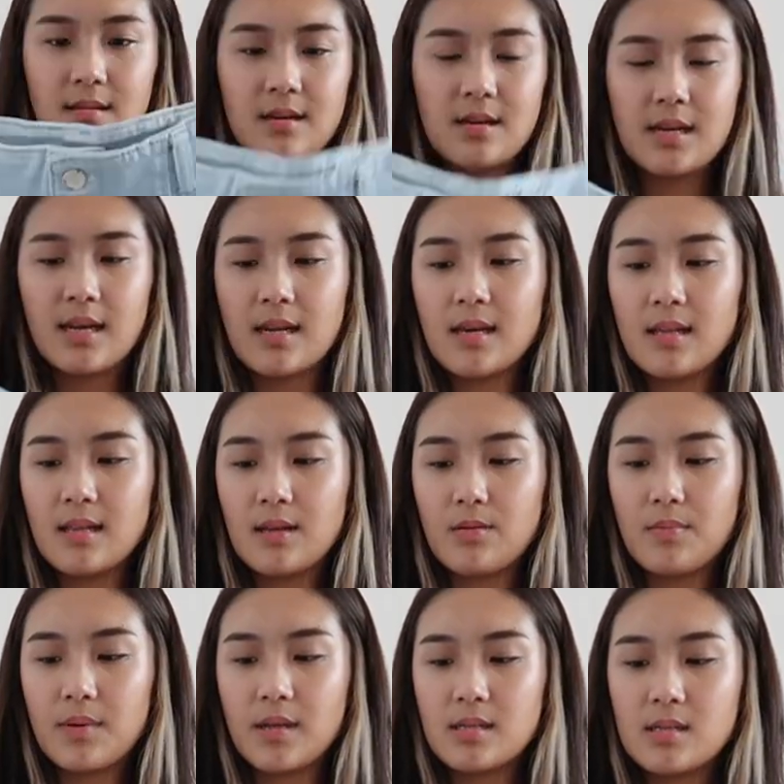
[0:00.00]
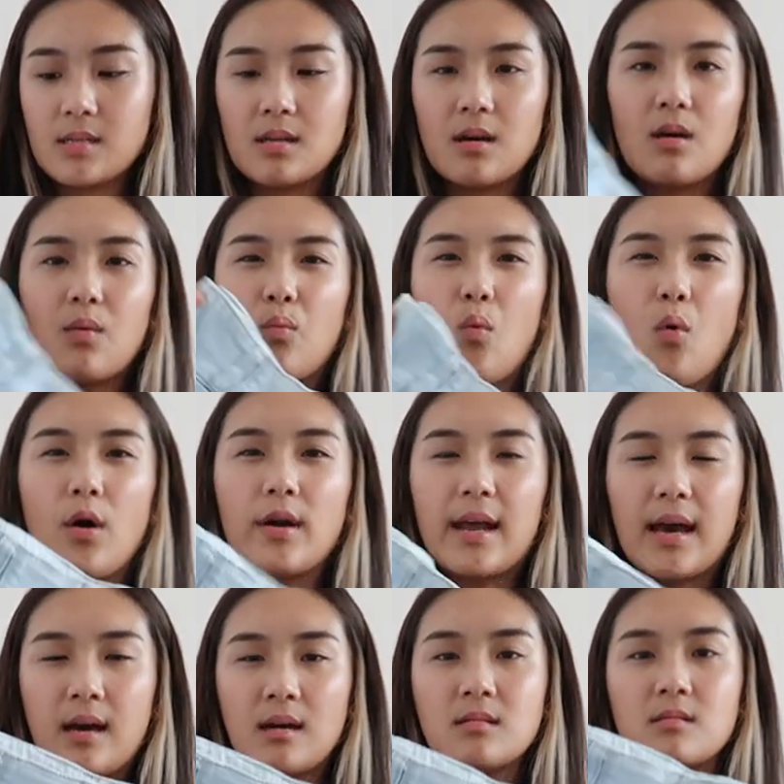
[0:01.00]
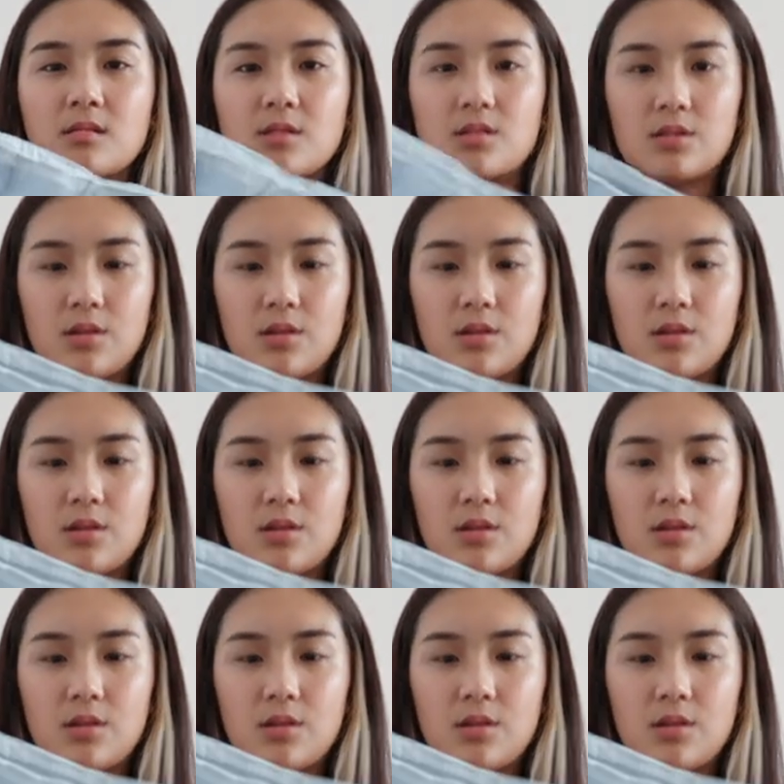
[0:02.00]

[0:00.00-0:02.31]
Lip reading: They're getting a little bit worn out,